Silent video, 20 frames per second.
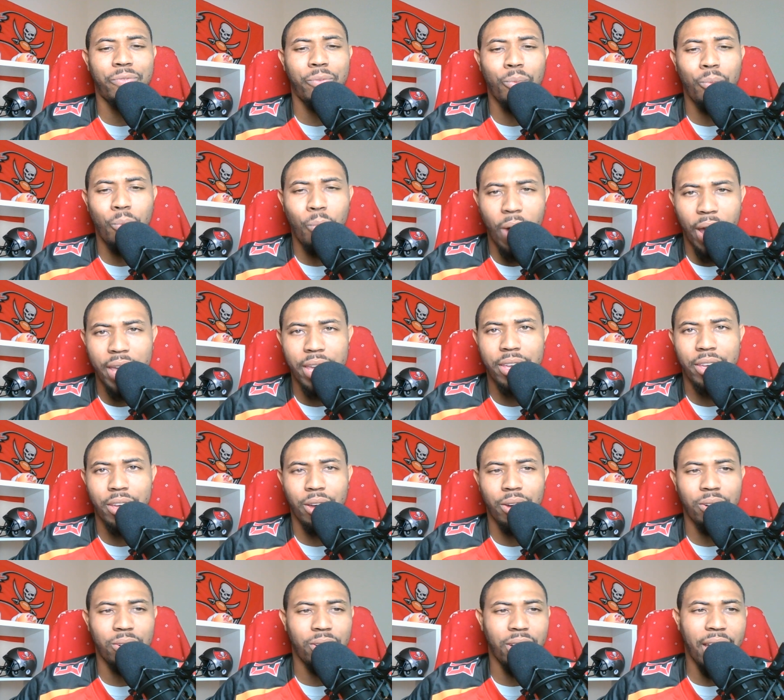way
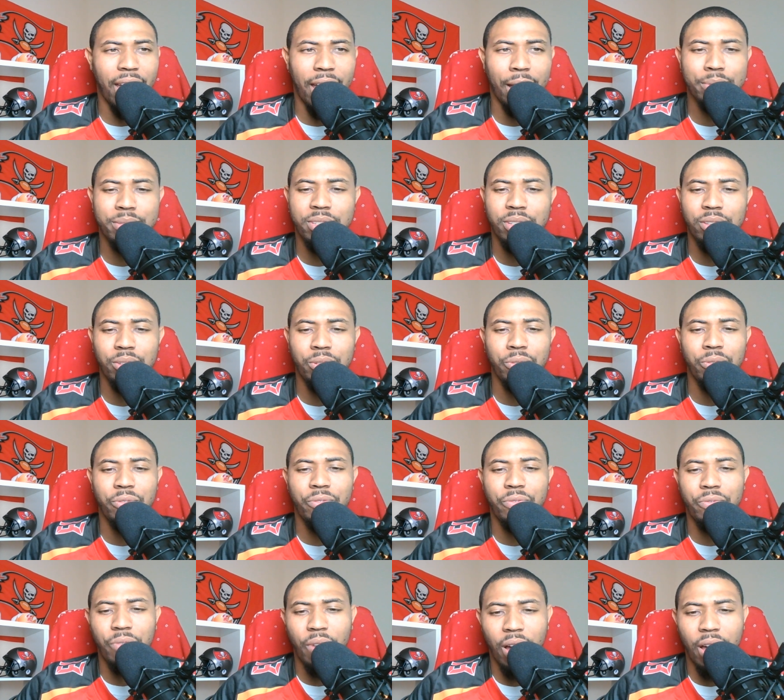go, absolute
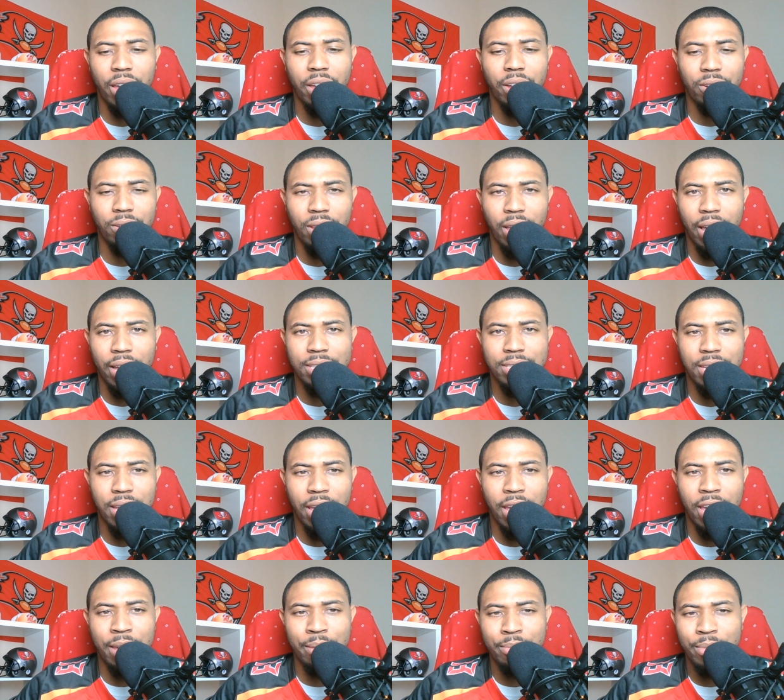fire last
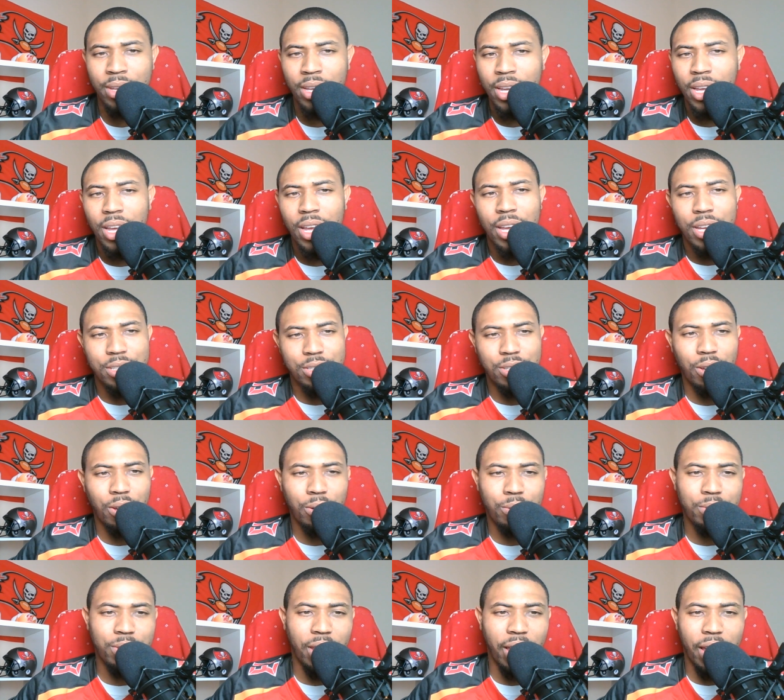game.
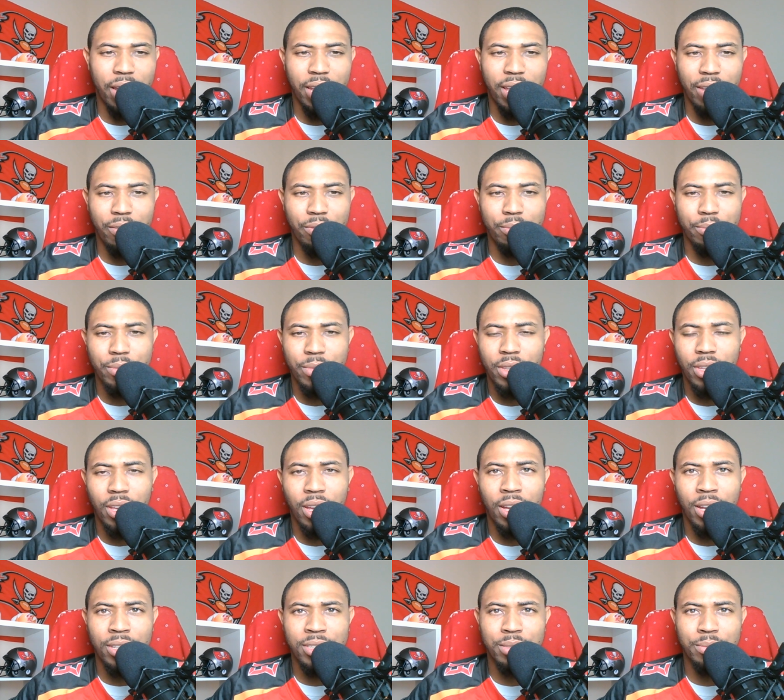So they had to give him
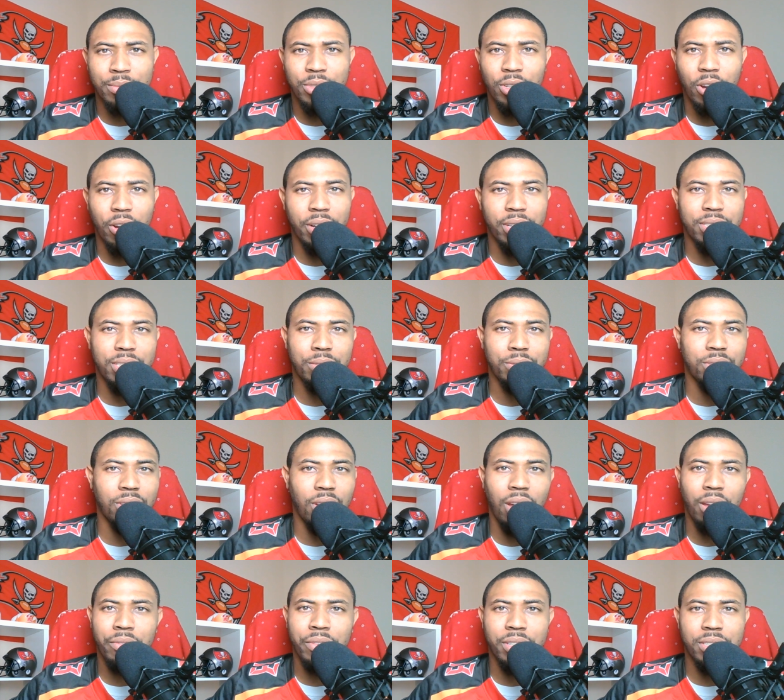uh, some targets. He was
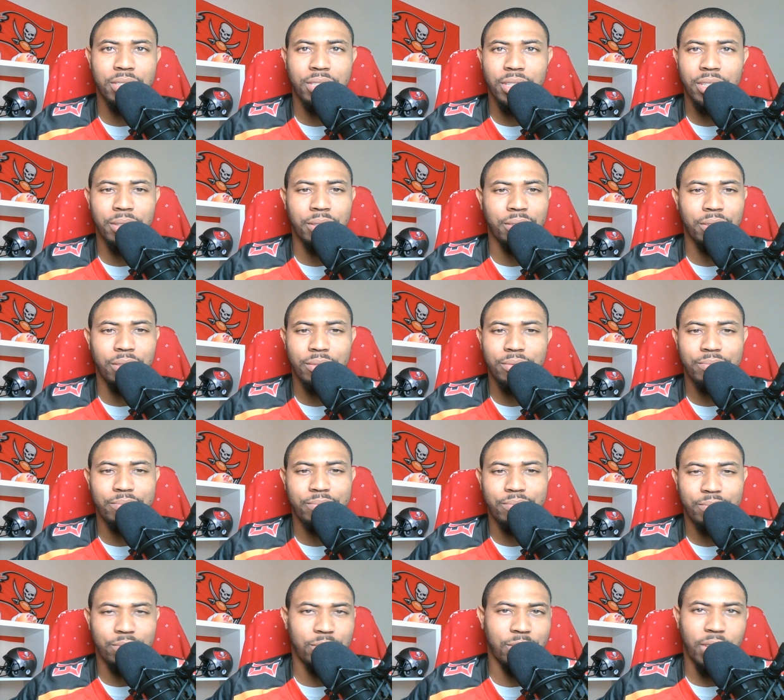obviously
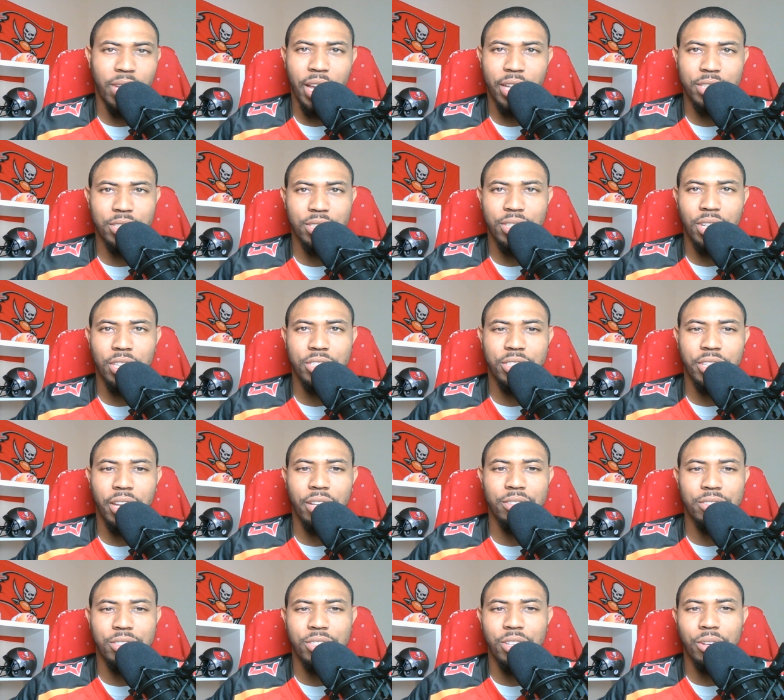catching
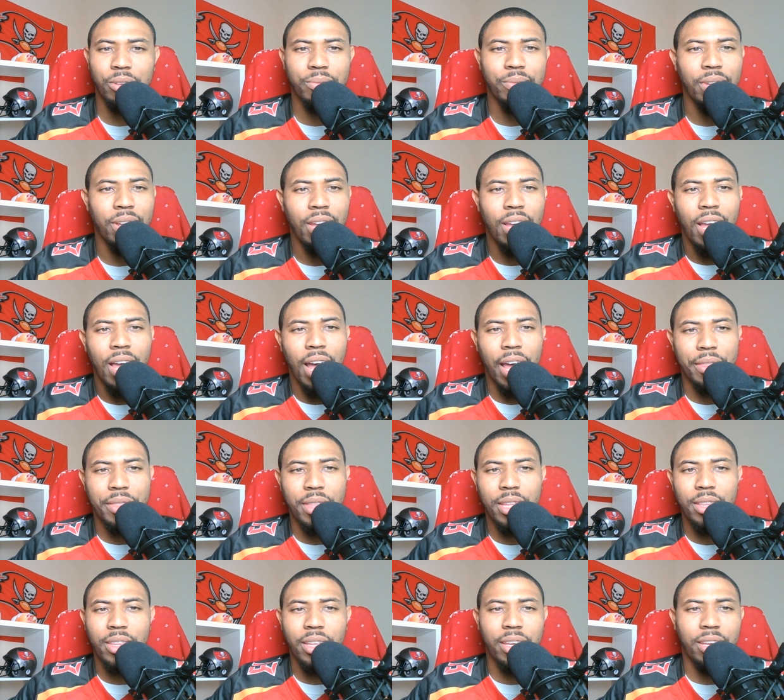touchdowns. So I
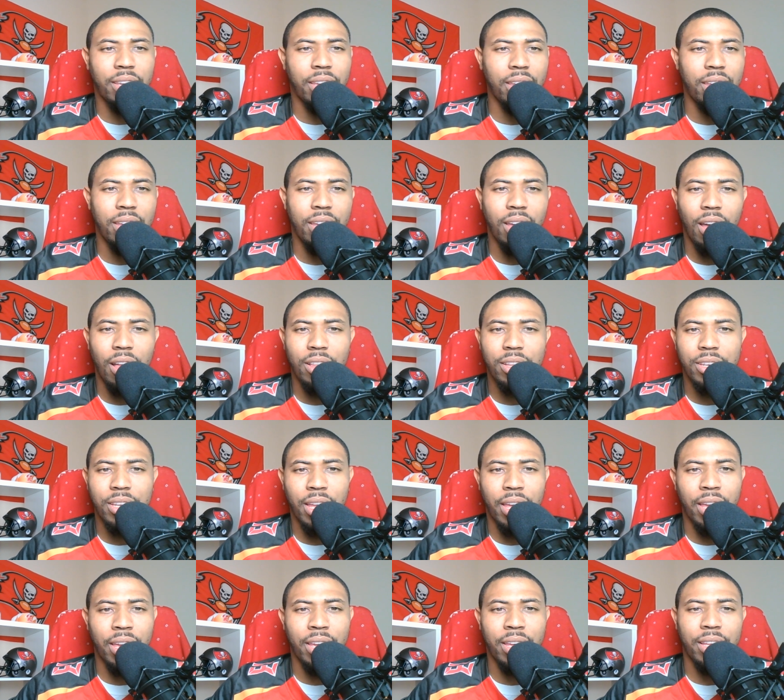think that Kenny
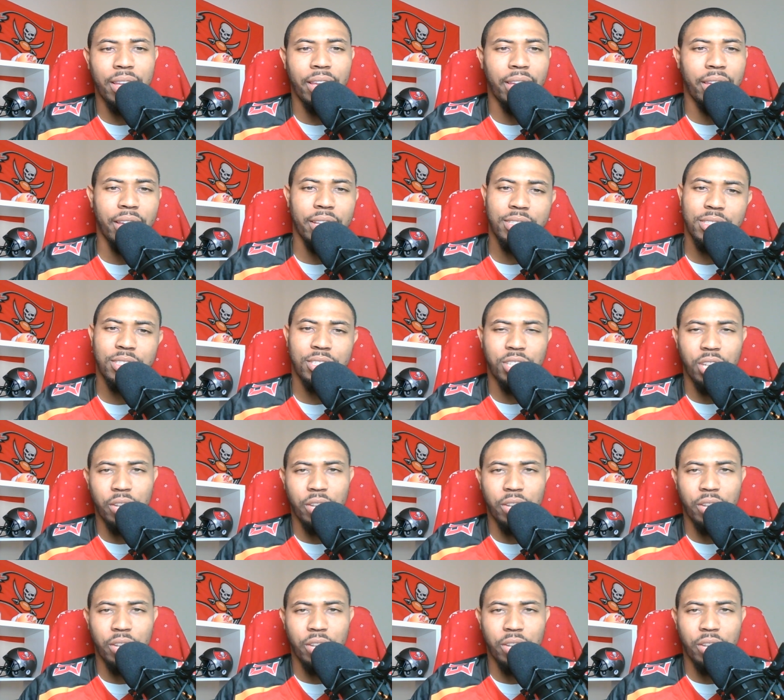Golladay it gets